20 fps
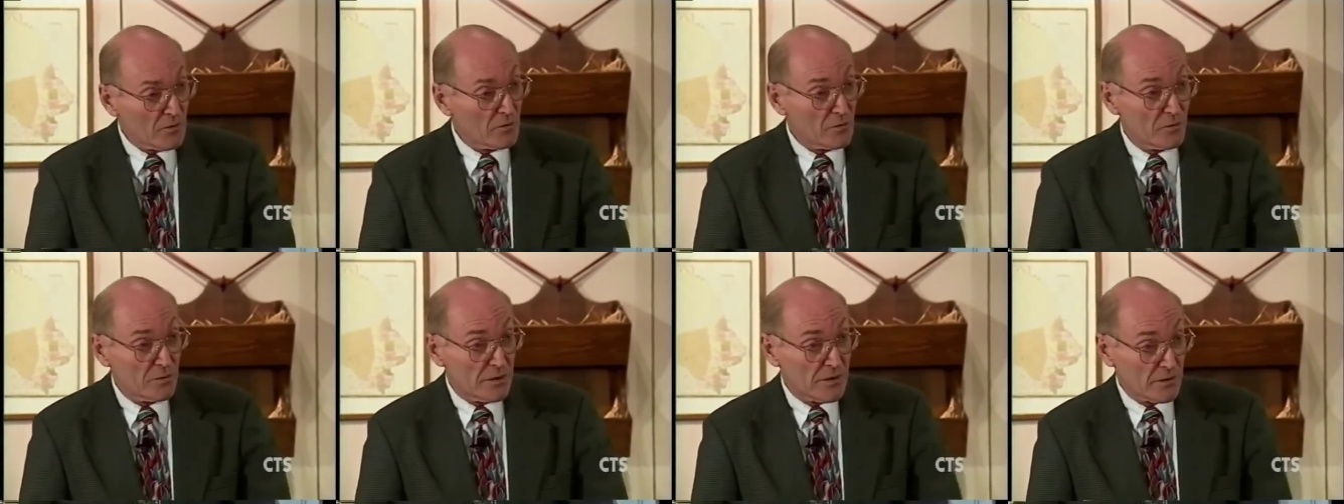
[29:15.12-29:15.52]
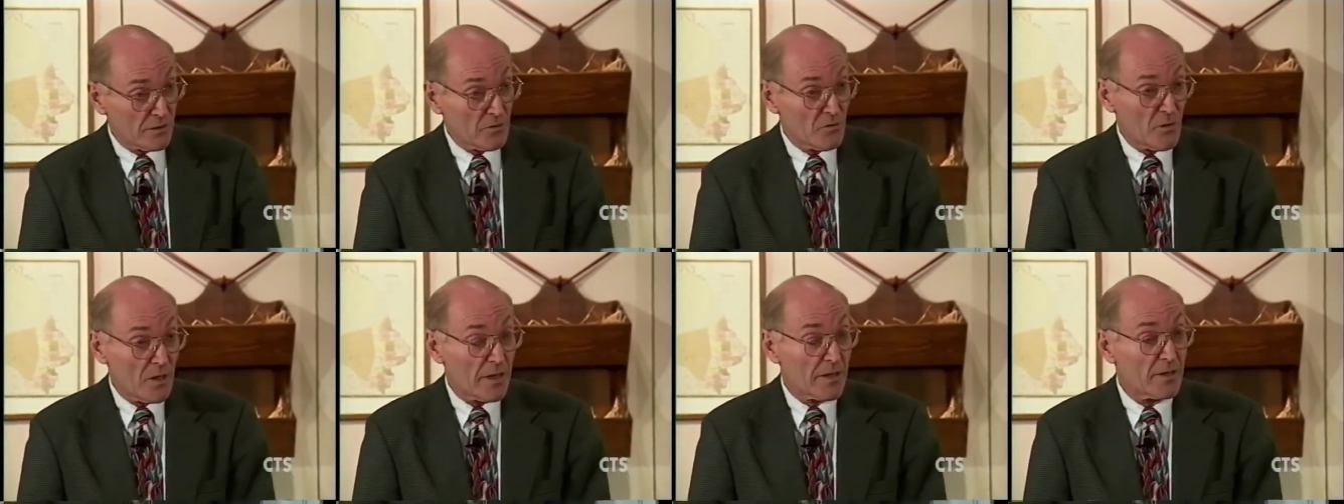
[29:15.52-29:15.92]
who in
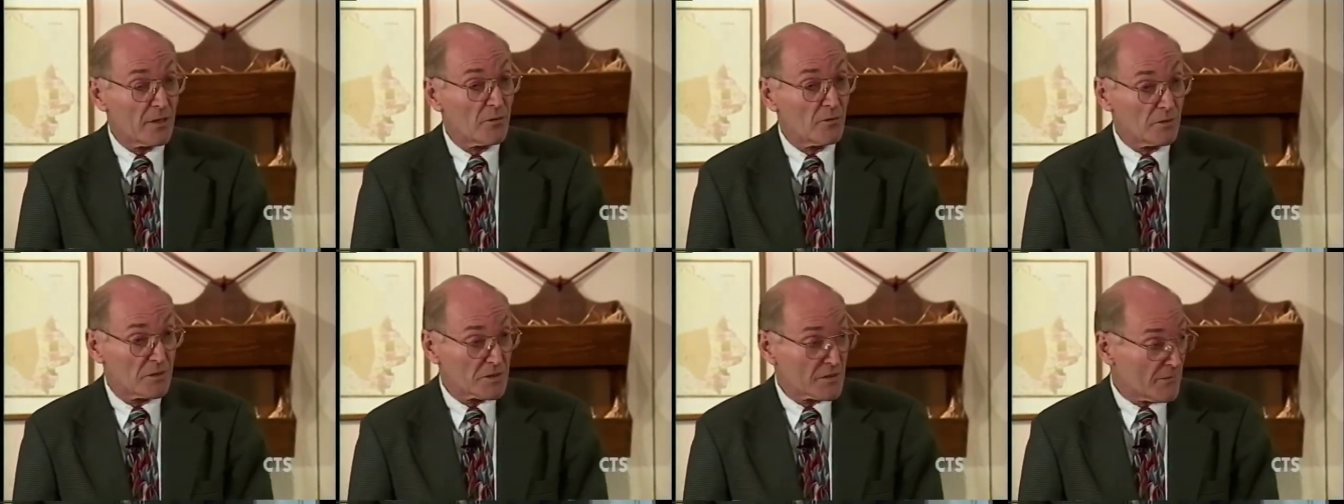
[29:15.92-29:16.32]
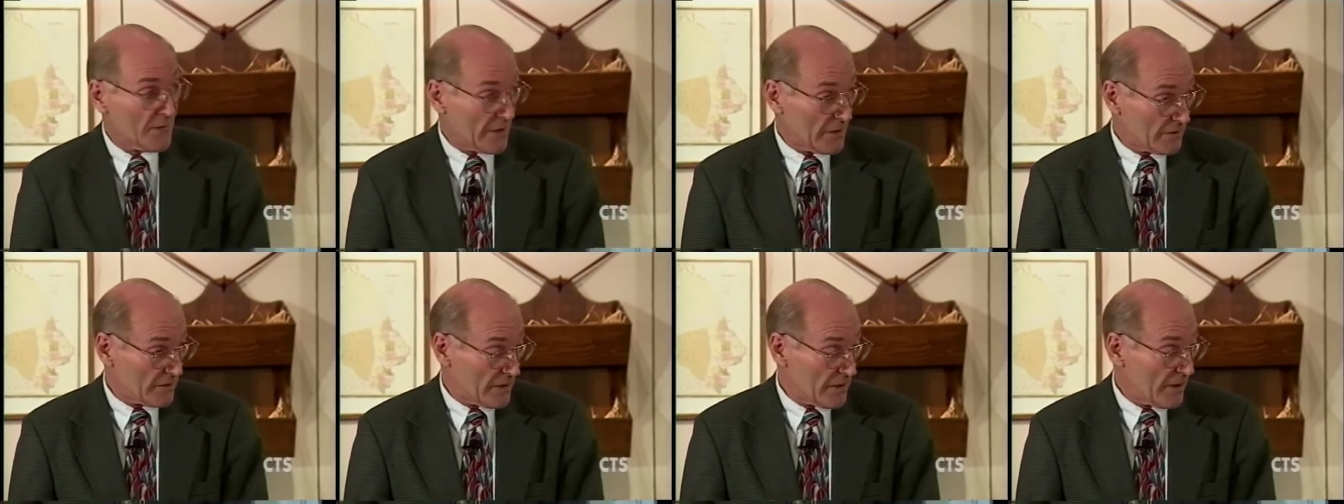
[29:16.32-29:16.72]
Hawaii who was
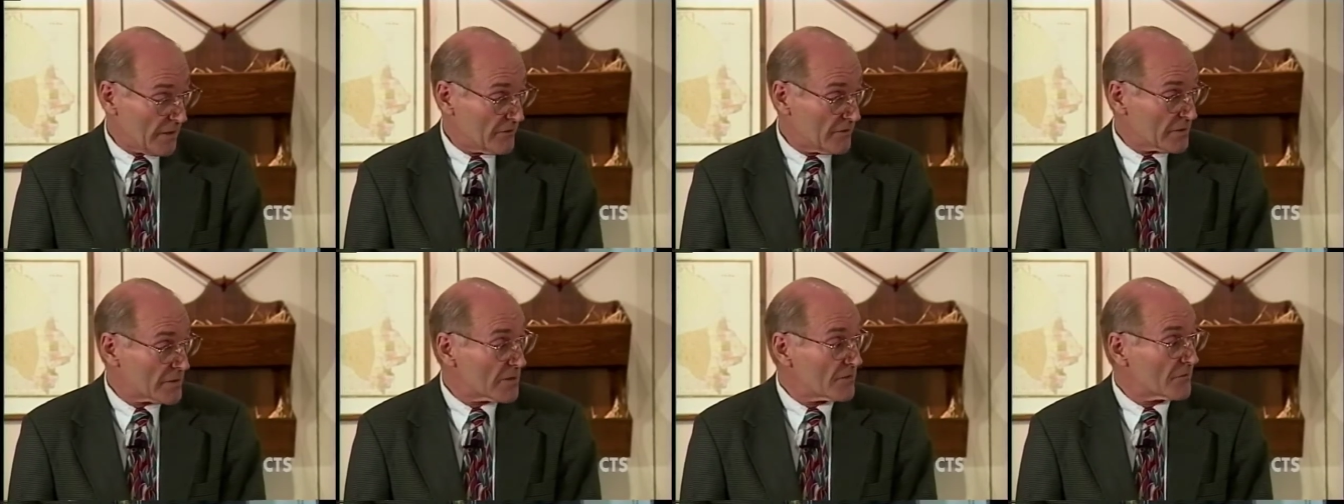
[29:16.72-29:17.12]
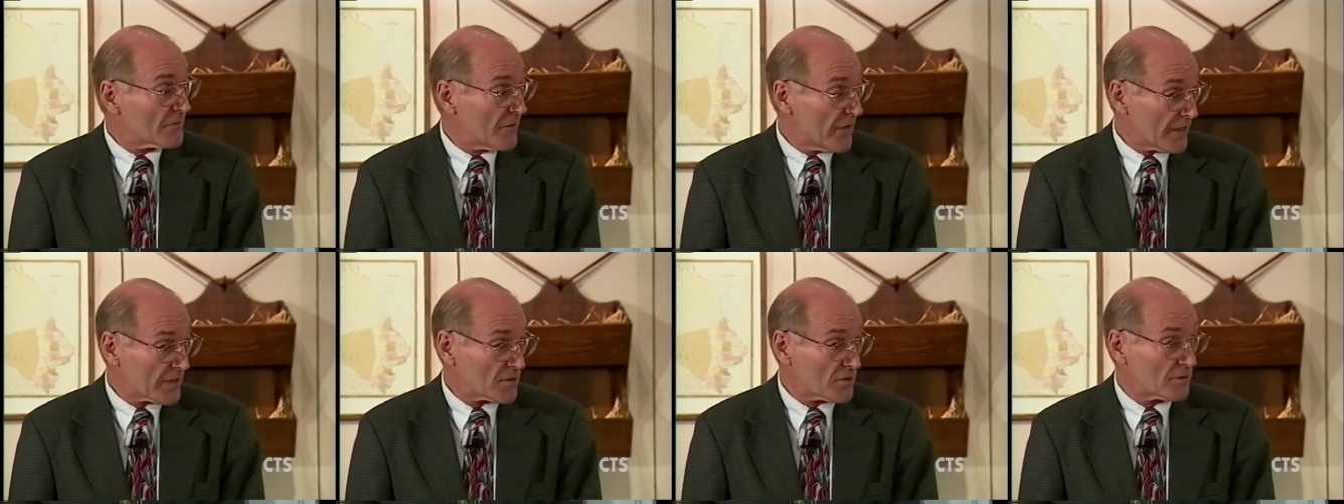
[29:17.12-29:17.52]
found to have this
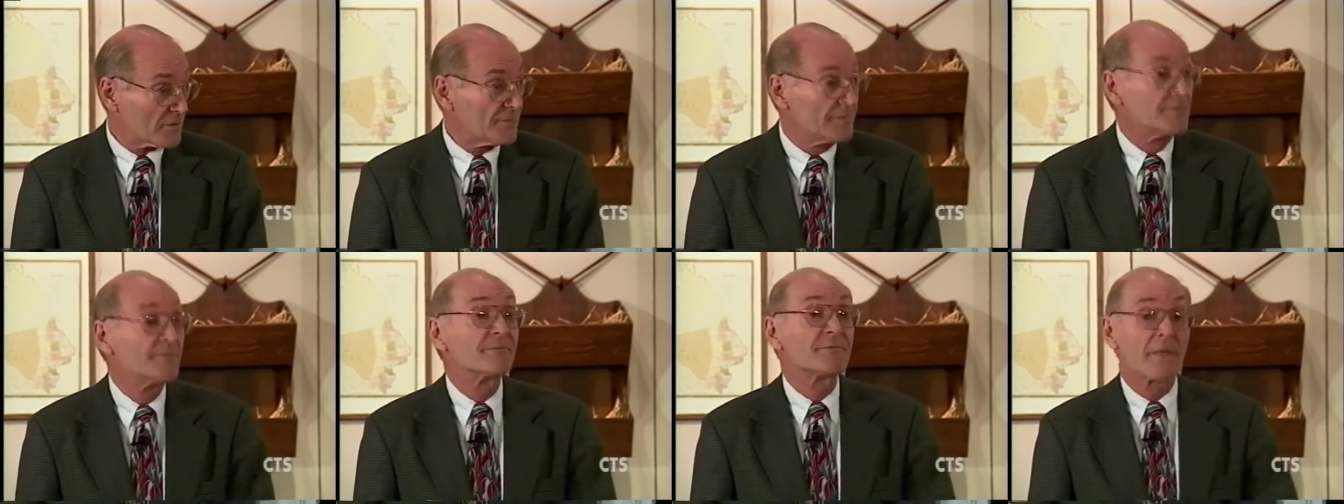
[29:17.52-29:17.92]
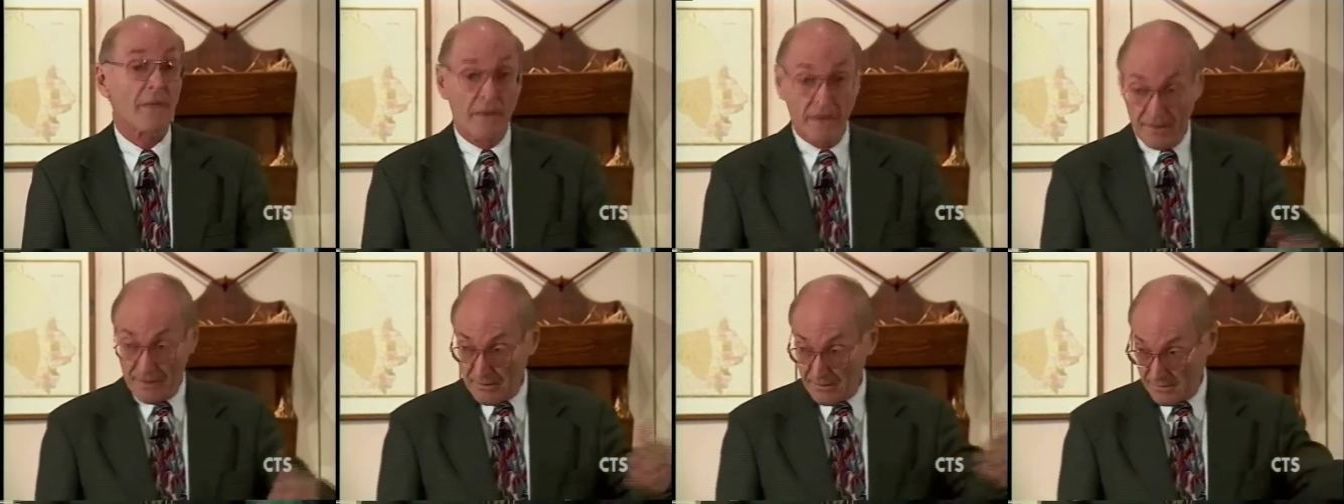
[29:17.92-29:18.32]
infection,
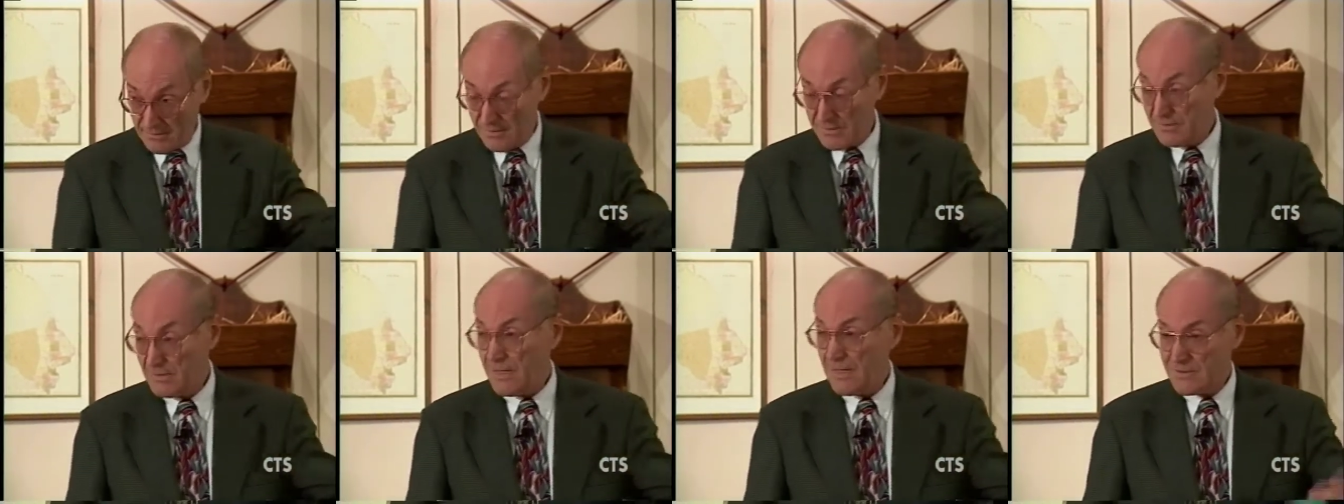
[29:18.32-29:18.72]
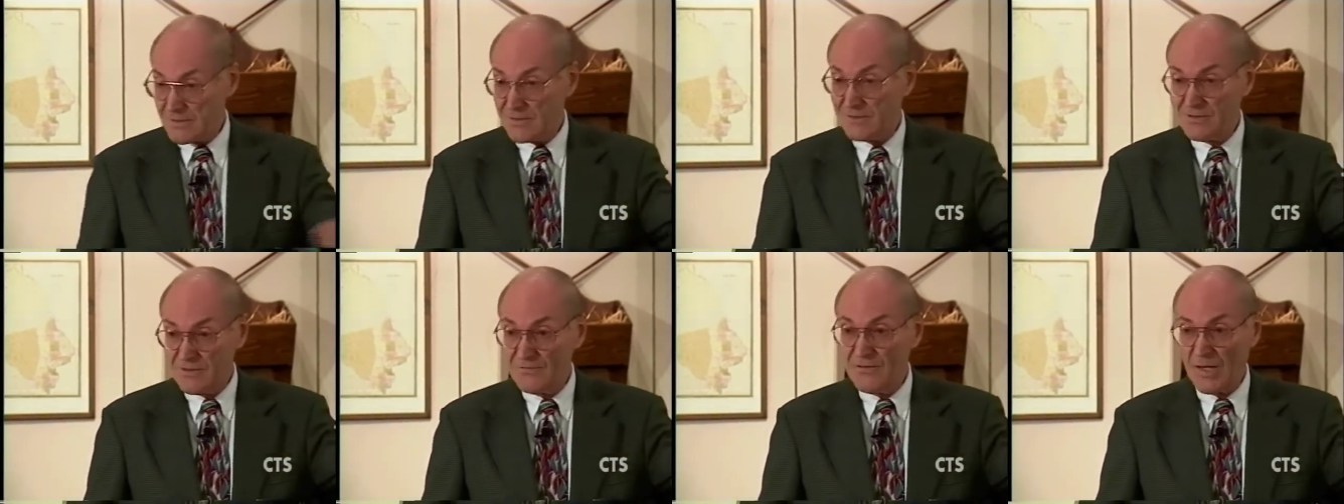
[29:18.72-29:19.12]
it, it, as
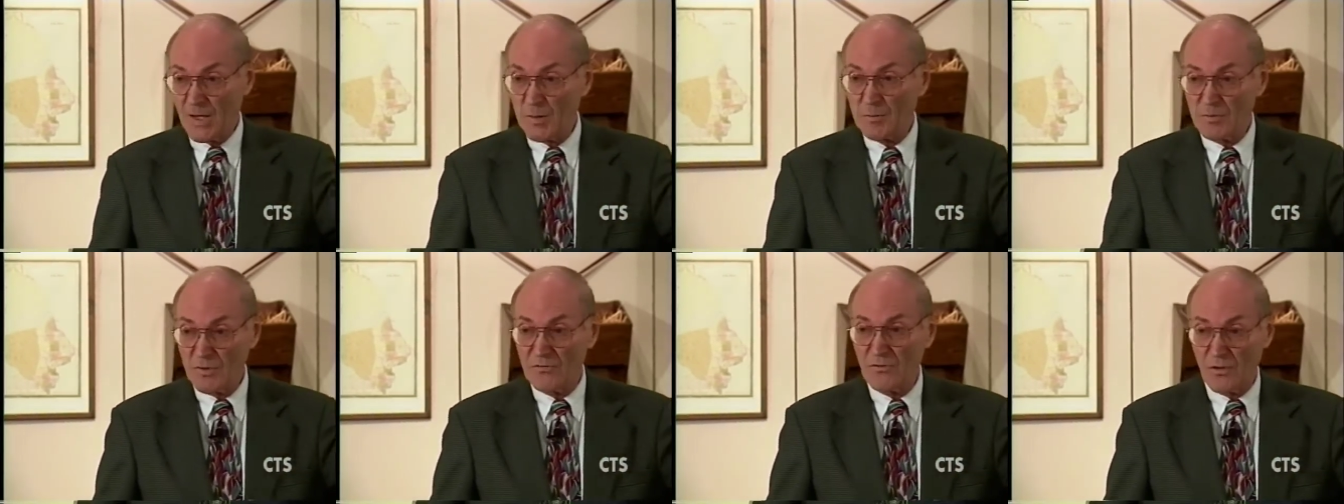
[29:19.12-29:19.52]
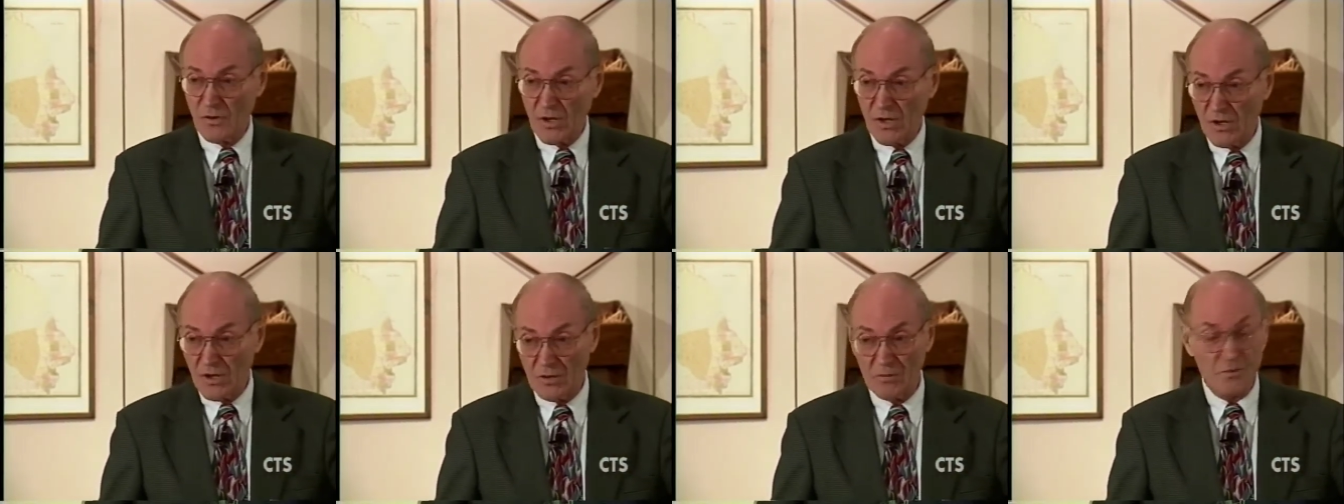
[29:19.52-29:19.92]
it developed before
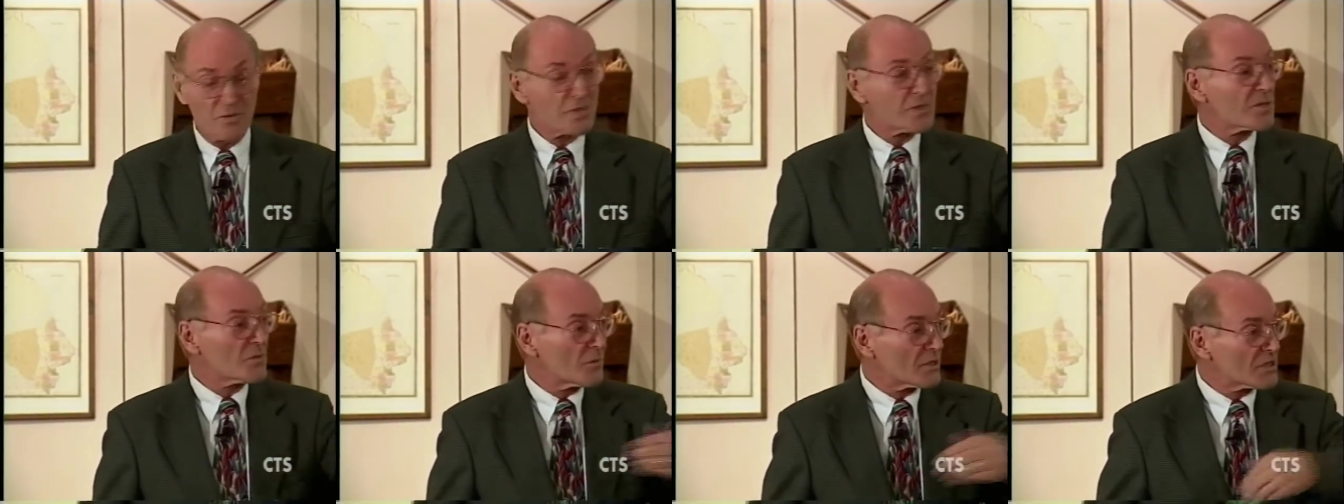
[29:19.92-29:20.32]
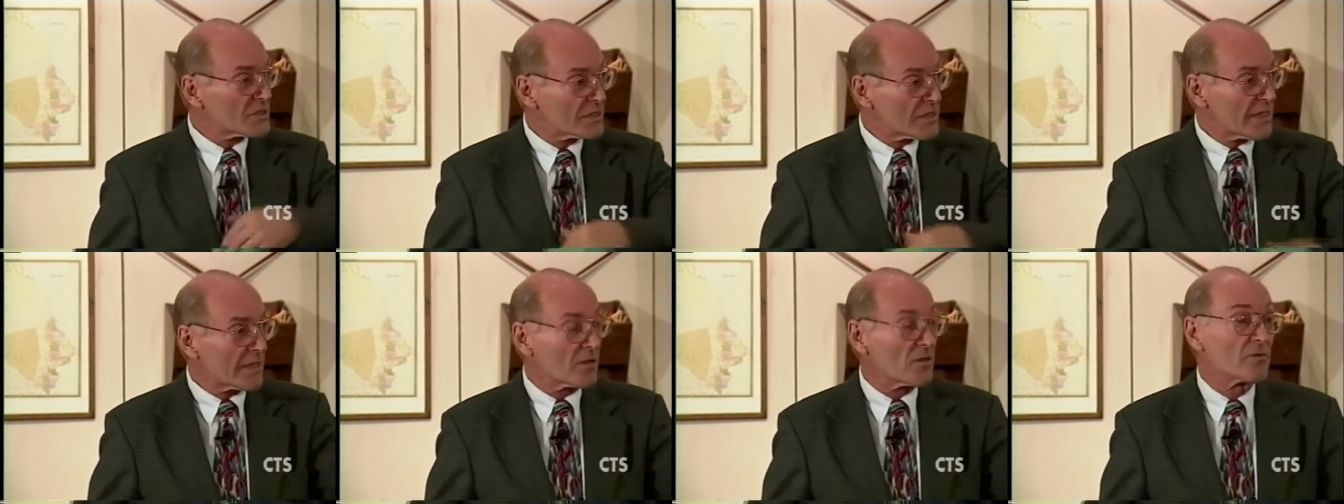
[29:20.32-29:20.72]
long, was, was
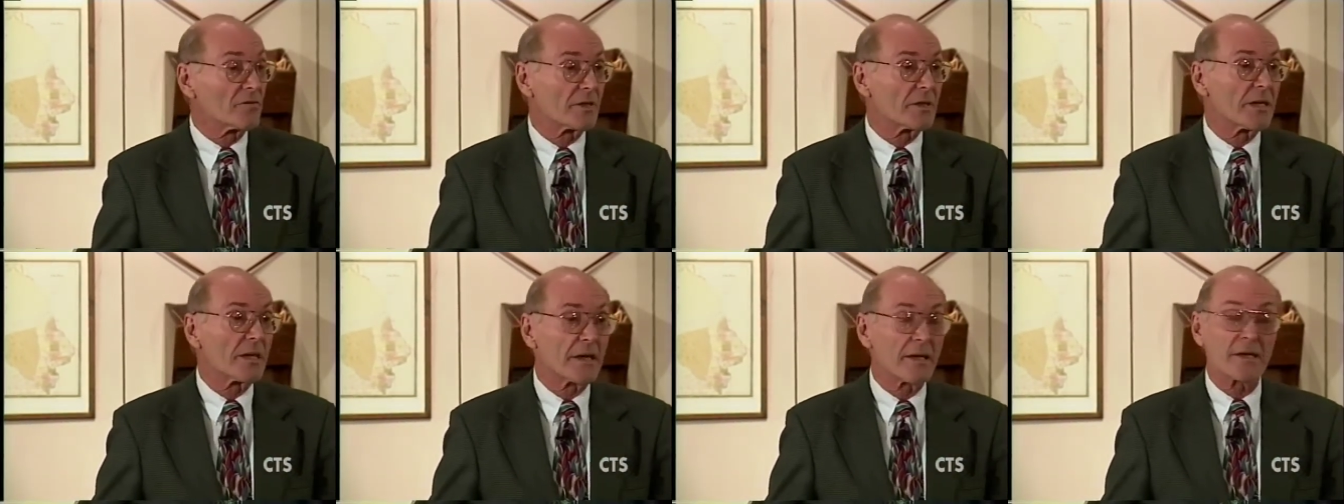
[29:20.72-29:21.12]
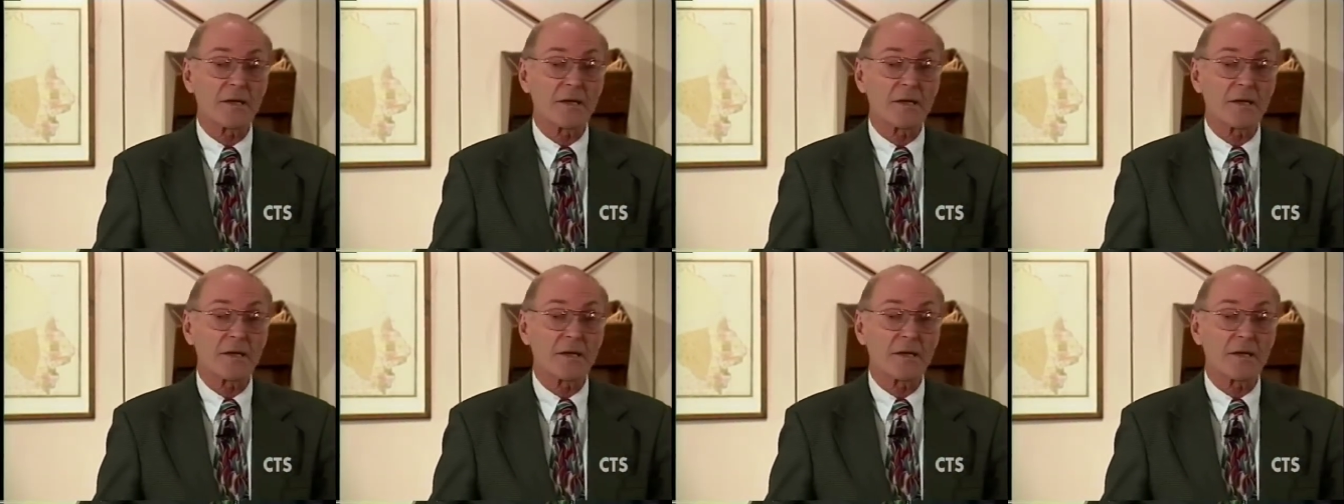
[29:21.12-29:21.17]
sent over there.